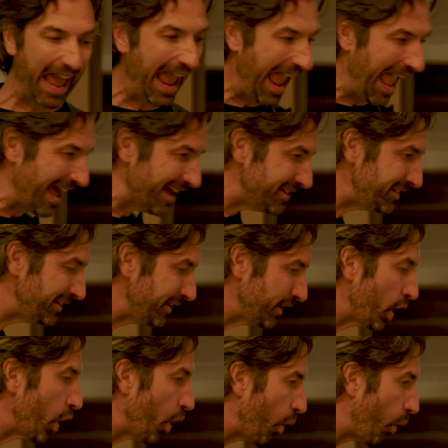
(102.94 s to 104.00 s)
And
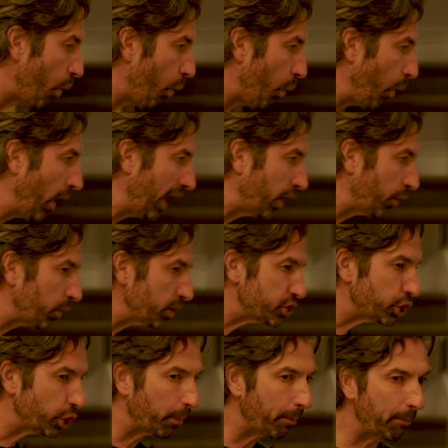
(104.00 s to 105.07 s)
where
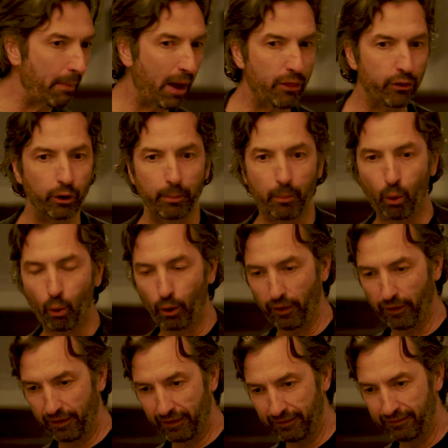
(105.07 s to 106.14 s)
was your mother
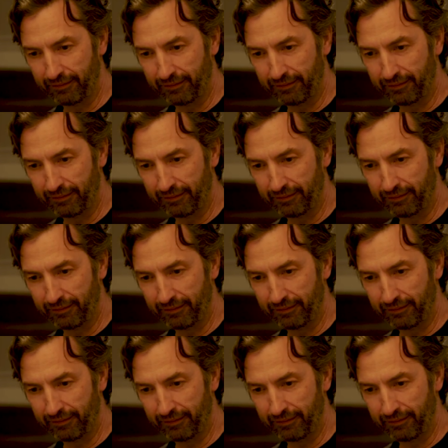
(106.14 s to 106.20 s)
born?